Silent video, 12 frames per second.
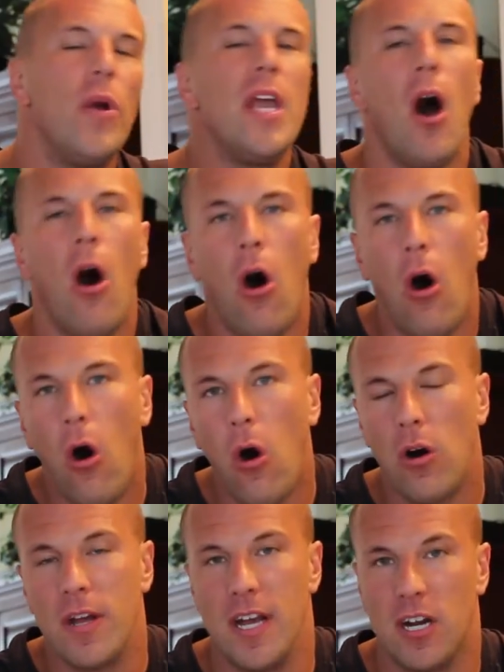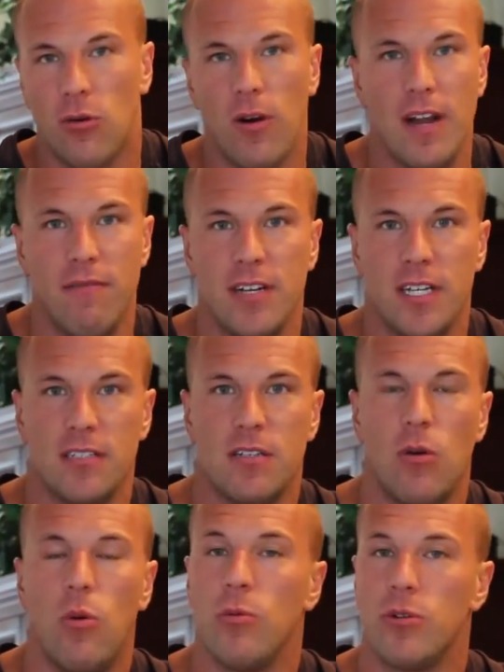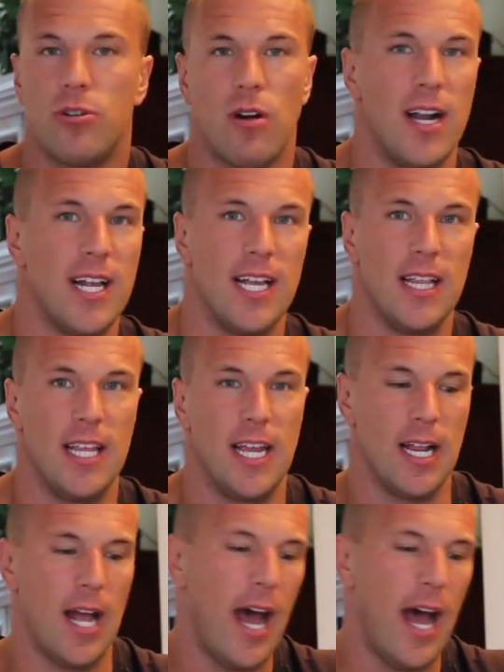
We all get cravings when we're trying to get lean.